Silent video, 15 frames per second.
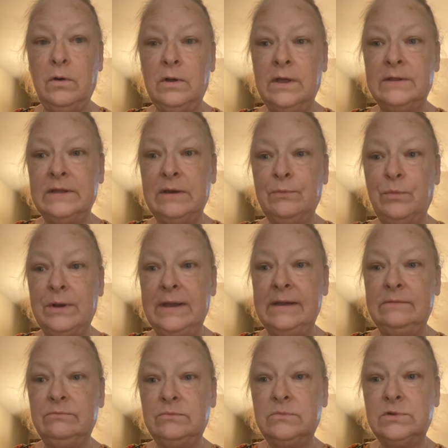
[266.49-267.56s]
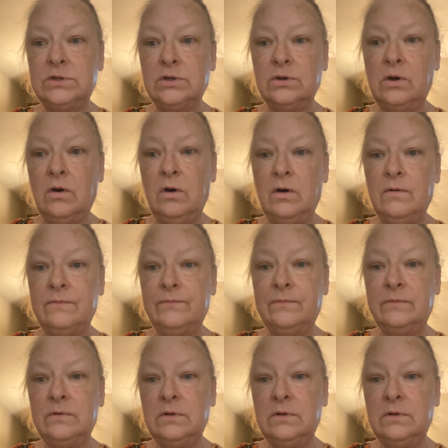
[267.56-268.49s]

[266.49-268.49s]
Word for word: And then we took off.